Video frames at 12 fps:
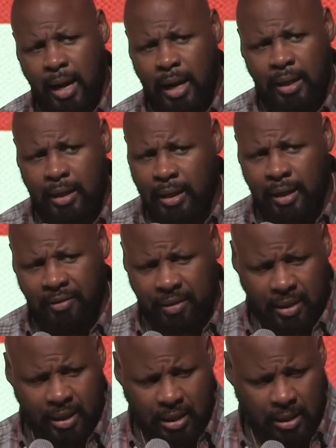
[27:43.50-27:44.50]
I live
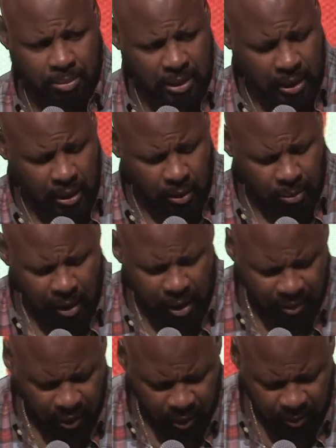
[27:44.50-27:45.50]
in this particular
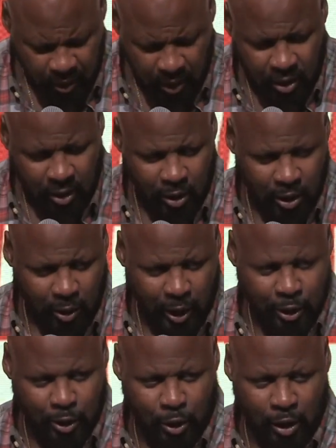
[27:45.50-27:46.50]
proverb. You know,
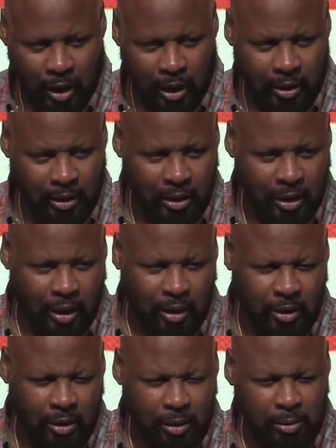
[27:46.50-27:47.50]
you know, in our in
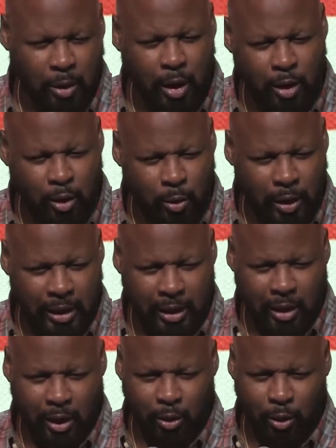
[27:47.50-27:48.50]
our well, you wasn't
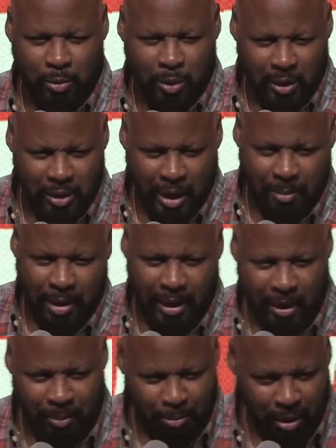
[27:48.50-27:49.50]
at our group during time. I
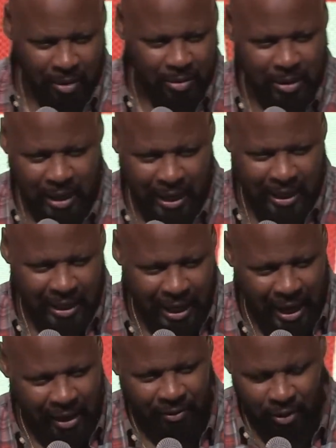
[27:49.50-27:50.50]
hit Proverbs eight and
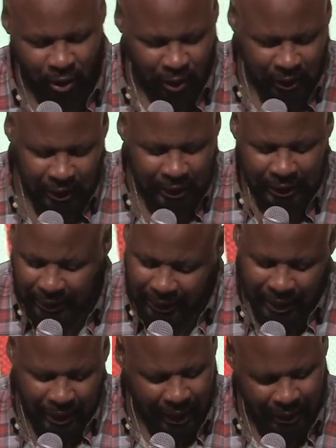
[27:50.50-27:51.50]
nine for,
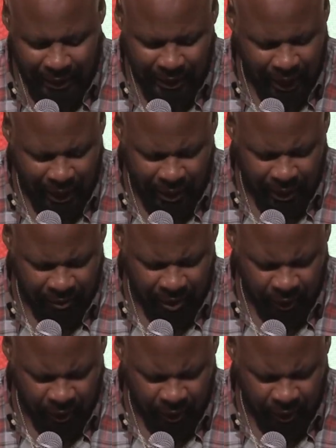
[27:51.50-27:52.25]
yeah, I just I lived